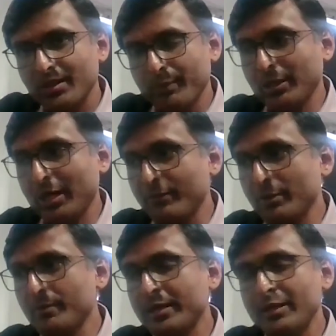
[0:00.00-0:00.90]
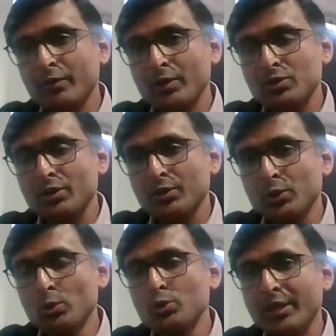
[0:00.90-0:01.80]
Because everybody was
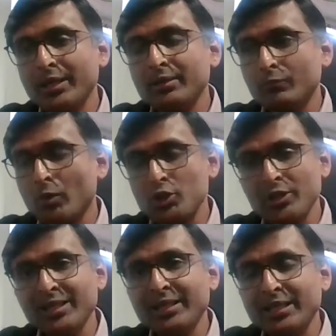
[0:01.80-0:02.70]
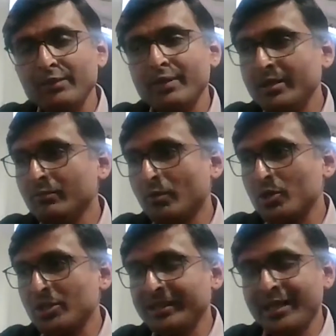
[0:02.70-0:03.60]
using, watching TV,
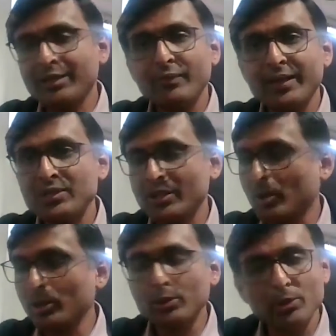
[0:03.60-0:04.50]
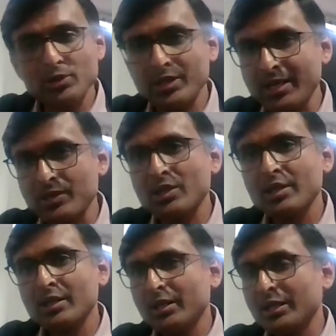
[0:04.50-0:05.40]
watching Netflix and all those things.
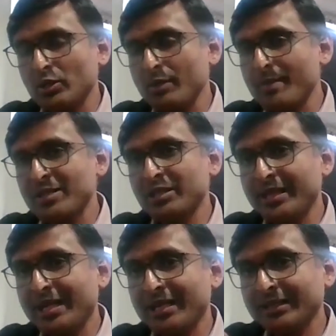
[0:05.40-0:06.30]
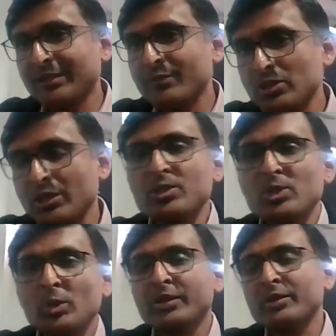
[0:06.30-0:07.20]
So imagine the data that was
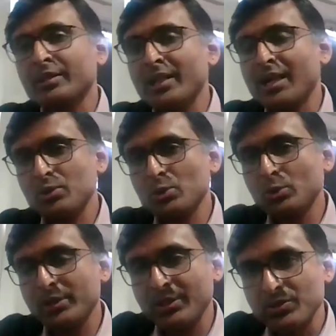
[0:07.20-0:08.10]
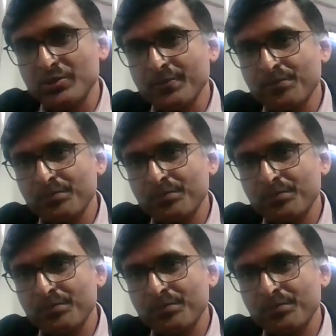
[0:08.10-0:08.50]
consumed in last 2 years.